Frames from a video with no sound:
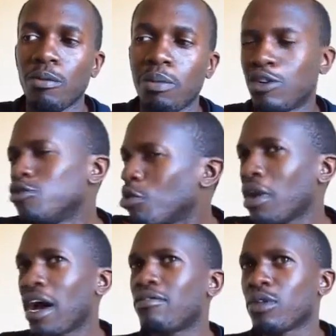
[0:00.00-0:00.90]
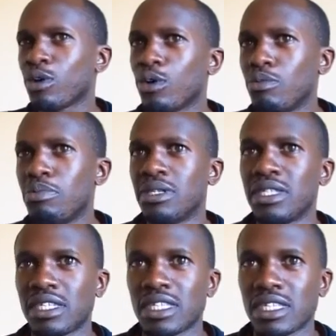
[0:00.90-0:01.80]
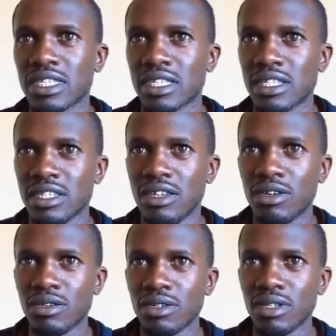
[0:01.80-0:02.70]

but you don't have the good business, you know,